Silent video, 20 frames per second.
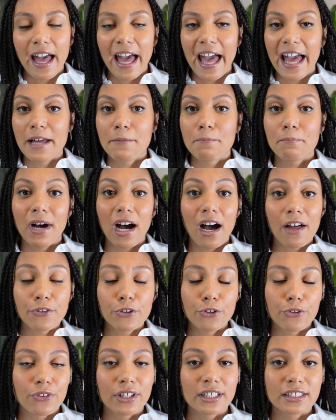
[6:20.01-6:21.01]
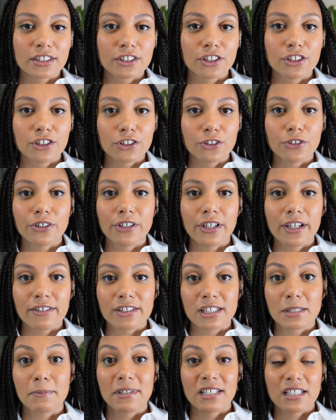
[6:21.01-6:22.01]
But other things to do
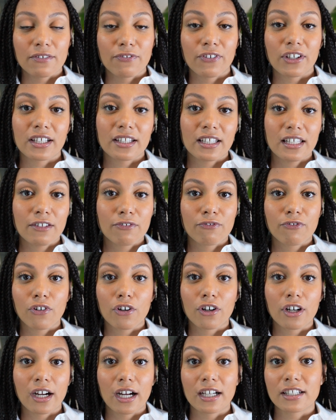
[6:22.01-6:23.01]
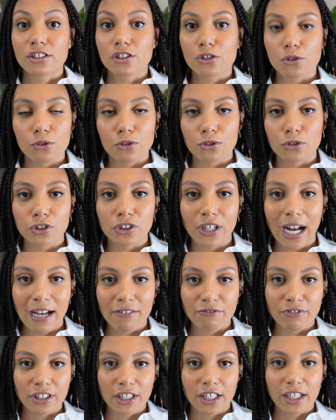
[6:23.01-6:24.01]
specifically for a solo
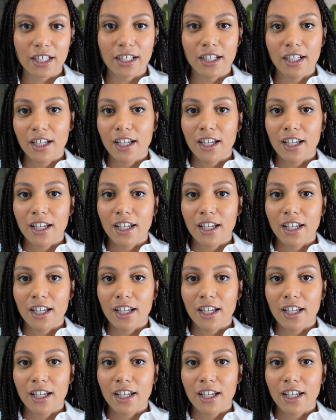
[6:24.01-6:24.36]
traveller,